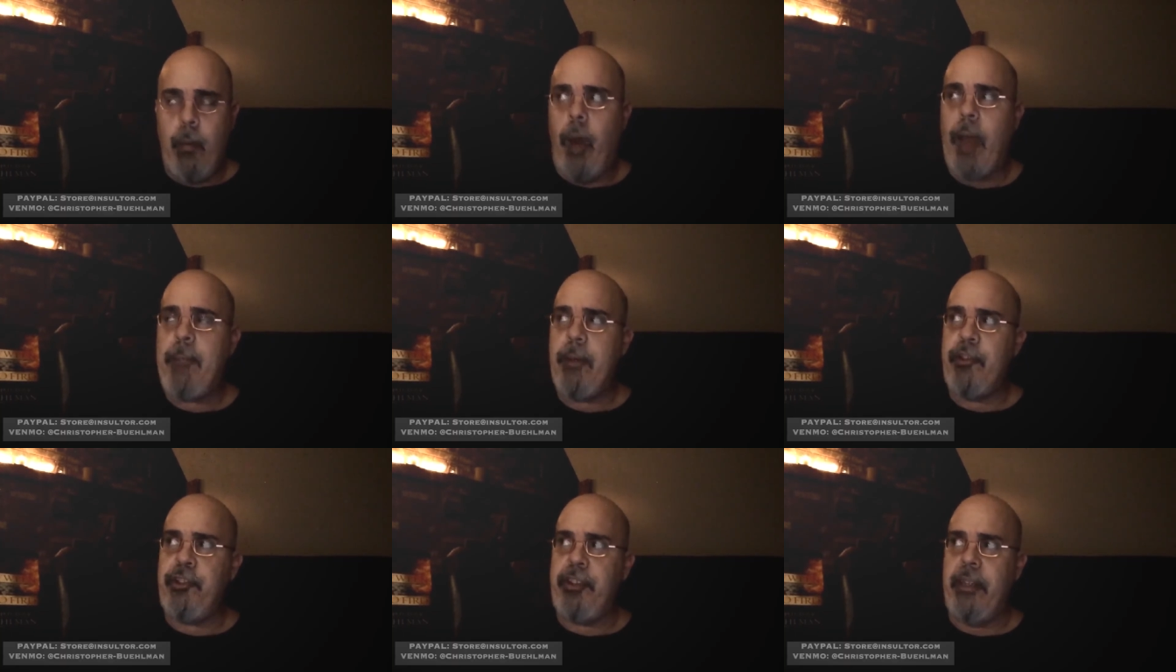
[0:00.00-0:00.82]
"Wipe
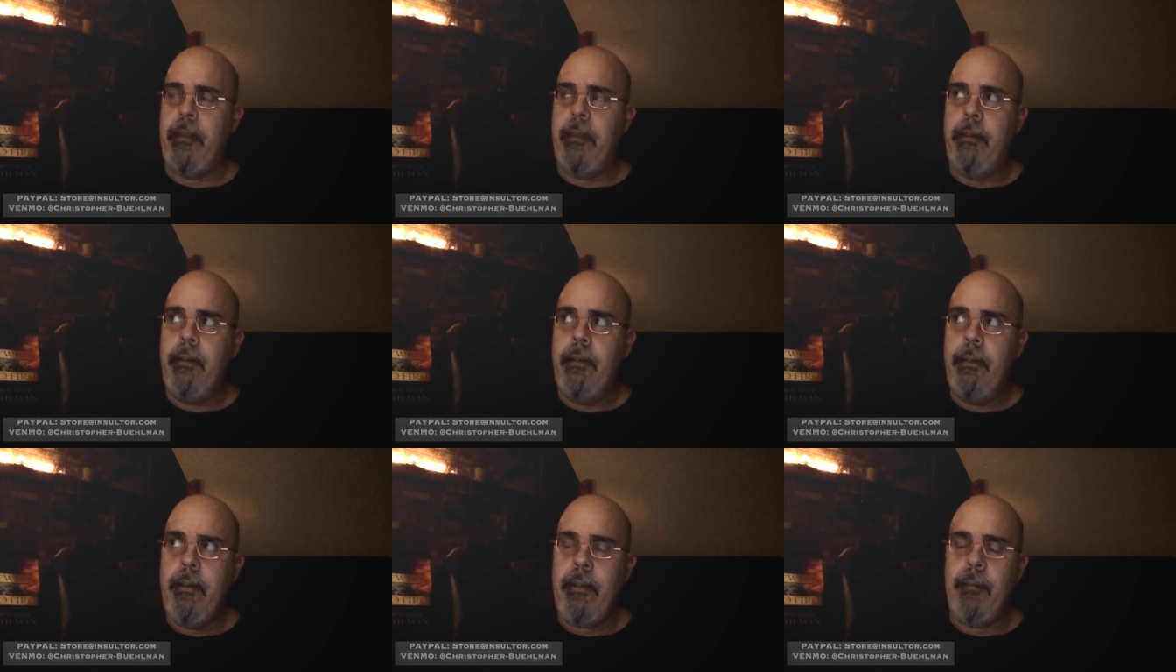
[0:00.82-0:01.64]
your chin,"
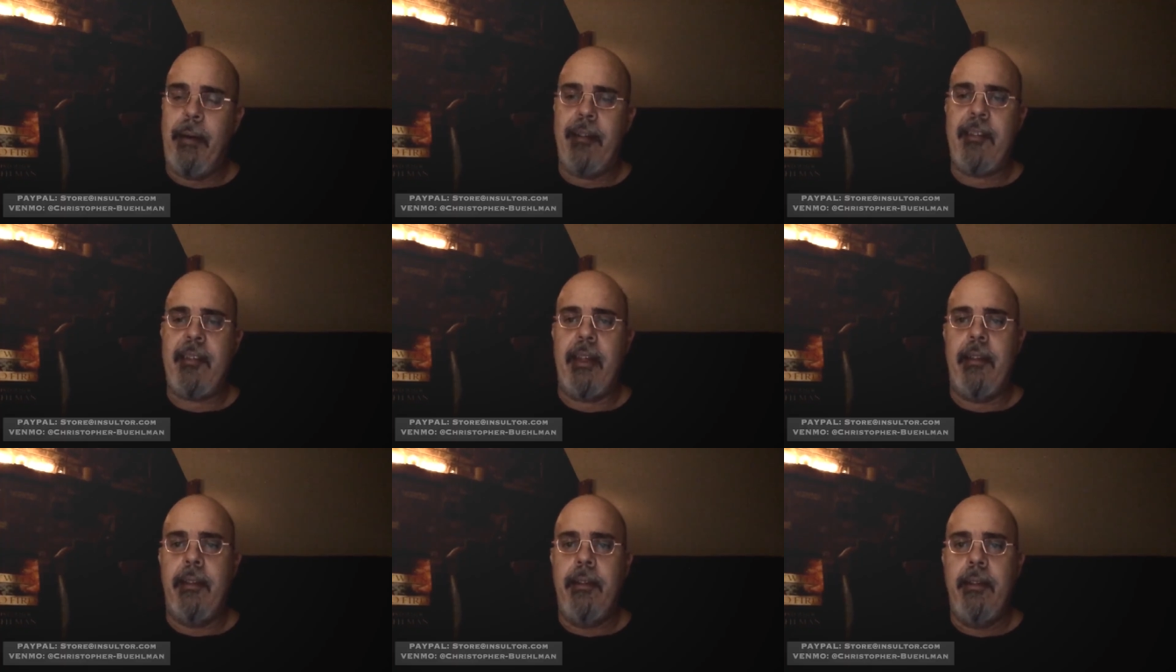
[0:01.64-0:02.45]
Tomas
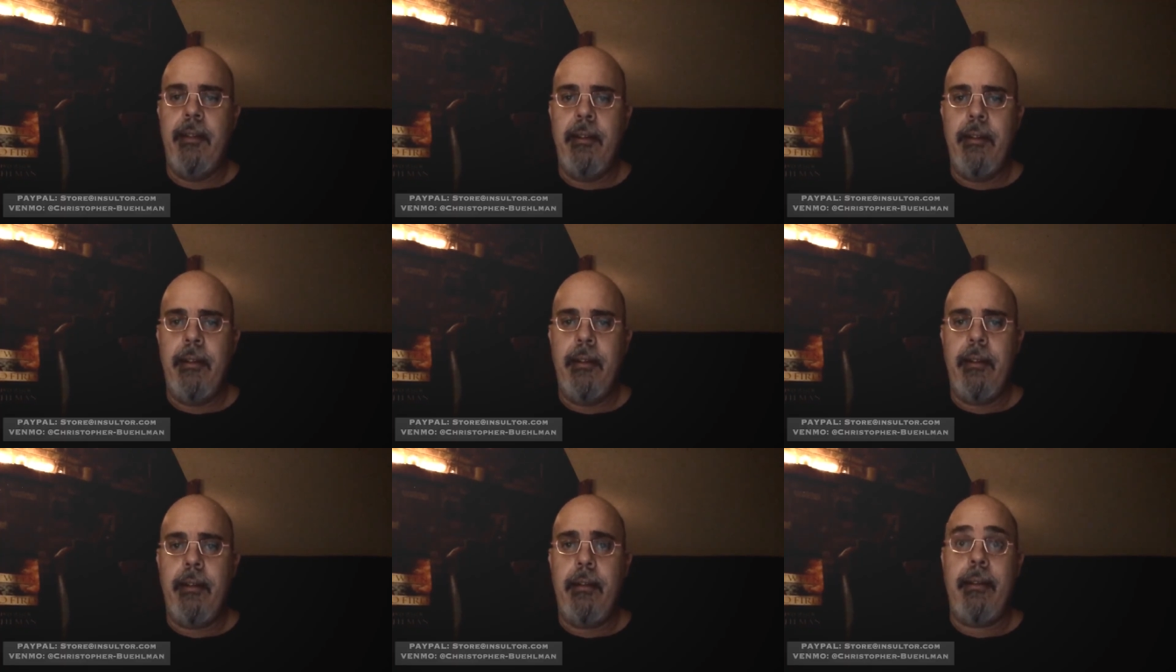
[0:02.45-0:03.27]
said.
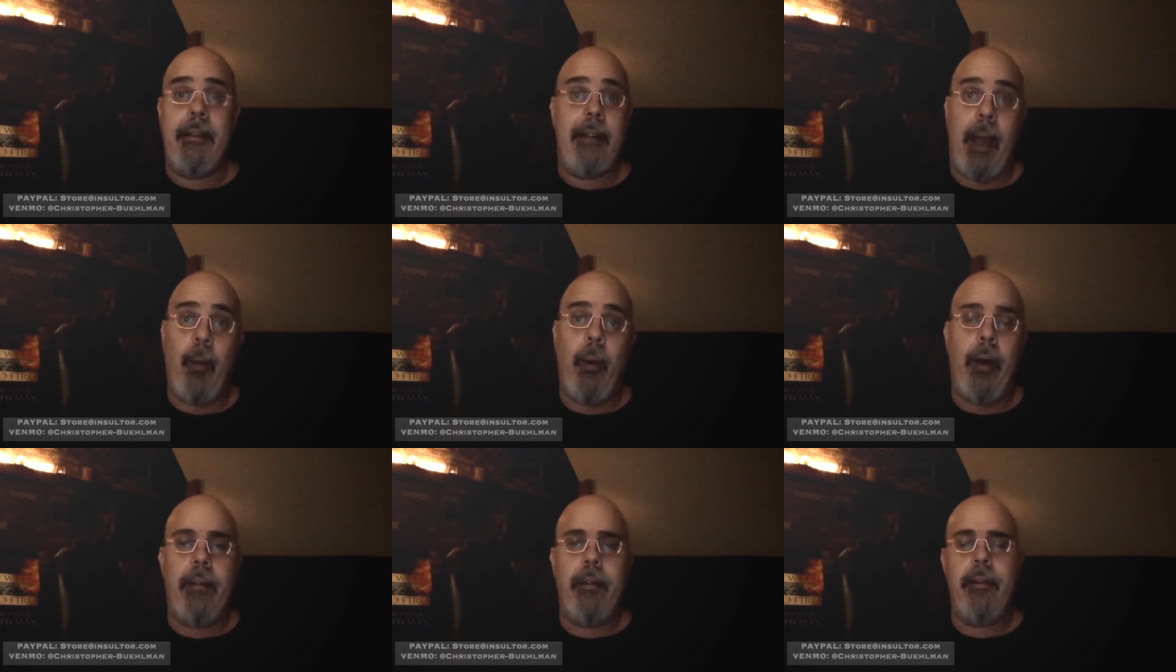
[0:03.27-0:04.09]
Now
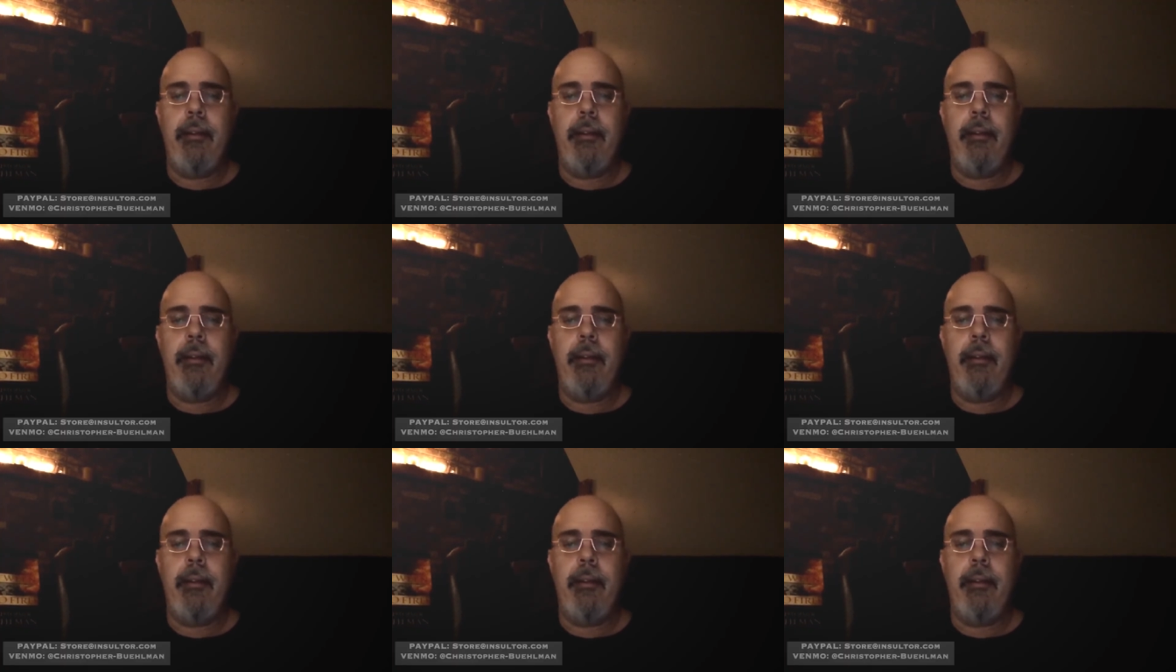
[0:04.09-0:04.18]
what?